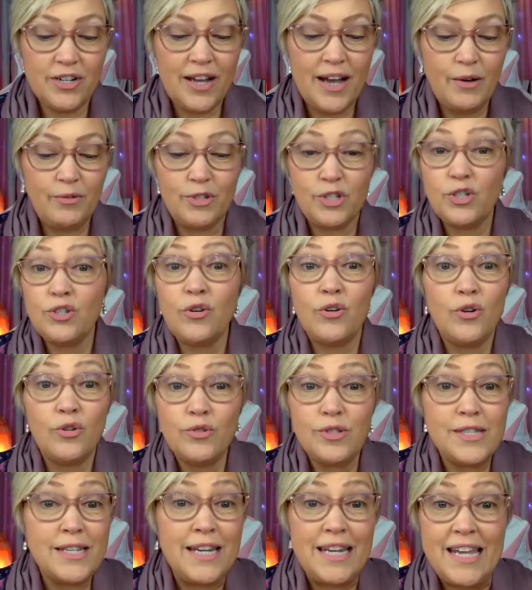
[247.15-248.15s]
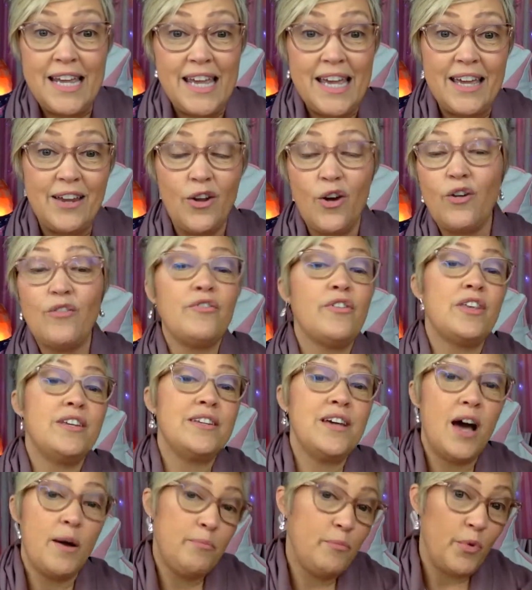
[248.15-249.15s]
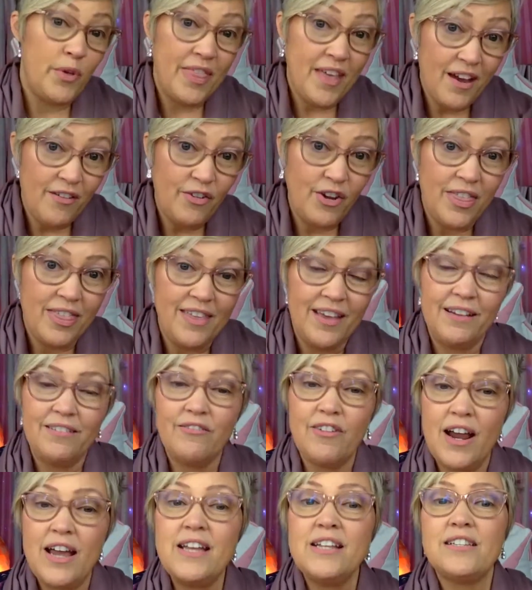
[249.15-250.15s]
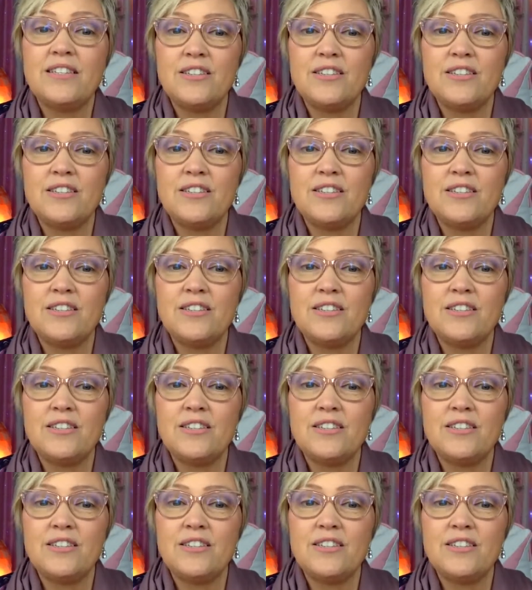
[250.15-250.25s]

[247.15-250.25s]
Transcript: I was so OCD and over the top with everything, right?